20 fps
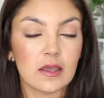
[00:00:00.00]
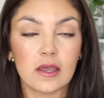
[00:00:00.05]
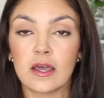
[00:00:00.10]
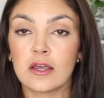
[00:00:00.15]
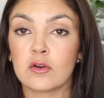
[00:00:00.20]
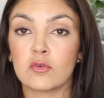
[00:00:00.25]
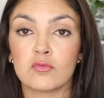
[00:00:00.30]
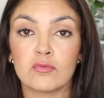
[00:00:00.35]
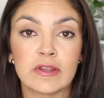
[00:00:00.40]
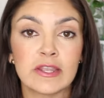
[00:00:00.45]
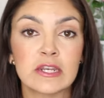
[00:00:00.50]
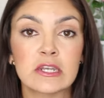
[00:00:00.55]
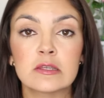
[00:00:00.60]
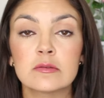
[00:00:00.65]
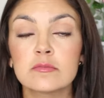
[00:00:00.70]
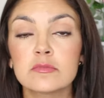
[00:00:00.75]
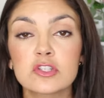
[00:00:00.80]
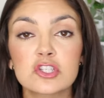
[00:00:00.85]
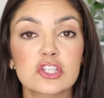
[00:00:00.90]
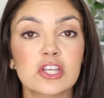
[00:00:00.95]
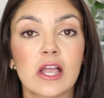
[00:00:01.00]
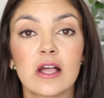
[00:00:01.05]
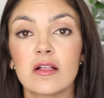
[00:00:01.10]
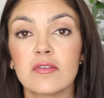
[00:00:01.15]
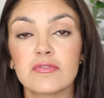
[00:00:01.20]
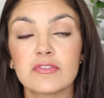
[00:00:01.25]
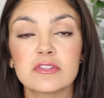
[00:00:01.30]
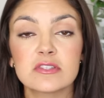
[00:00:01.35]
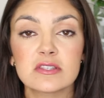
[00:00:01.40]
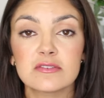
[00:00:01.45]
on a random
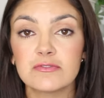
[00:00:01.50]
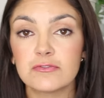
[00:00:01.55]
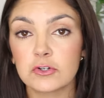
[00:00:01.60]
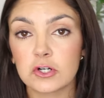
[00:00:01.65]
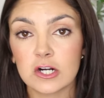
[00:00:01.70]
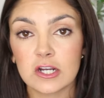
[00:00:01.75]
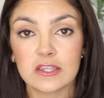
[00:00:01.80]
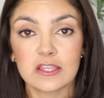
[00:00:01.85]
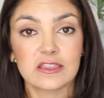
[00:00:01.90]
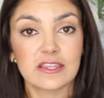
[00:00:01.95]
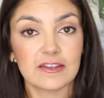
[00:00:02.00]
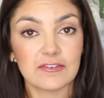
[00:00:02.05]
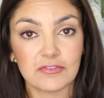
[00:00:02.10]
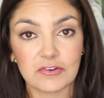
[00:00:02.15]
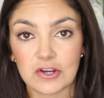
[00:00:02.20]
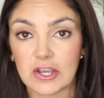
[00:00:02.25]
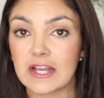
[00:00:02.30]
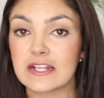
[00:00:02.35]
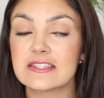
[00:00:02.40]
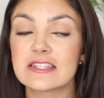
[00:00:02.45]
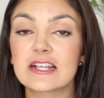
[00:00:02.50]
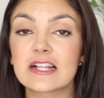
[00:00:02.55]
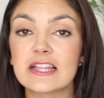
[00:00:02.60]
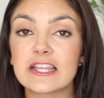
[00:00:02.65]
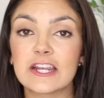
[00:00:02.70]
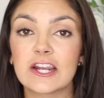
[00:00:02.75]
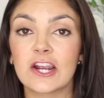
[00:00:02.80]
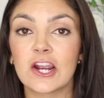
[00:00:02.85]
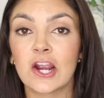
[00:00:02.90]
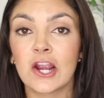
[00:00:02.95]
shelf in Sephora that they forgot to
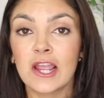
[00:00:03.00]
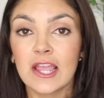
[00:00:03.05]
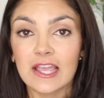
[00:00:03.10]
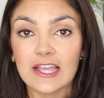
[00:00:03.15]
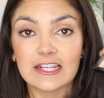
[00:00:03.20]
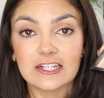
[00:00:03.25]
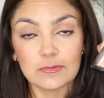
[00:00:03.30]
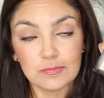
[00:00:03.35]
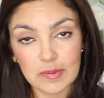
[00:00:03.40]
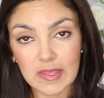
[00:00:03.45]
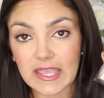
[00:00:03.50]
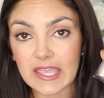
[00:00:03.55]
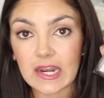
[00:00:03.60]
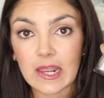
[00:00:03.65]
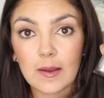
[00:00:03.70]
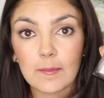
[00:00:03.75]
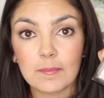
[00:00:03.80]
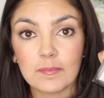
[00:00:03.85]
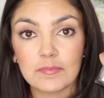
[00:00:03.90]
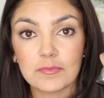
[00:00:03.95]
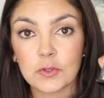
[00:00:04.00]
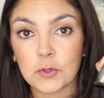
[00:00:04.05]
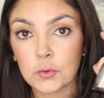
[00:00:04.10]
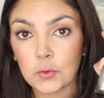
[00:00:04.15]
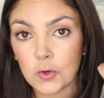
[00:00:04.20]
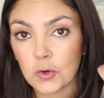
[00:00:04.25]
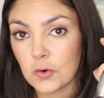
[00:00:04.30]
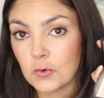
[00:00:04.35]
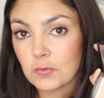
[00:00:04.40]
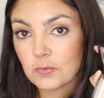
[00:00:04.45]
clear, pick it up. You
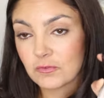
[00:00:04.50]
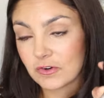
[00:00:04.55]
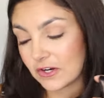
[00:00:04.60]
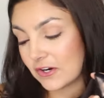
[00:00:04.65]
won't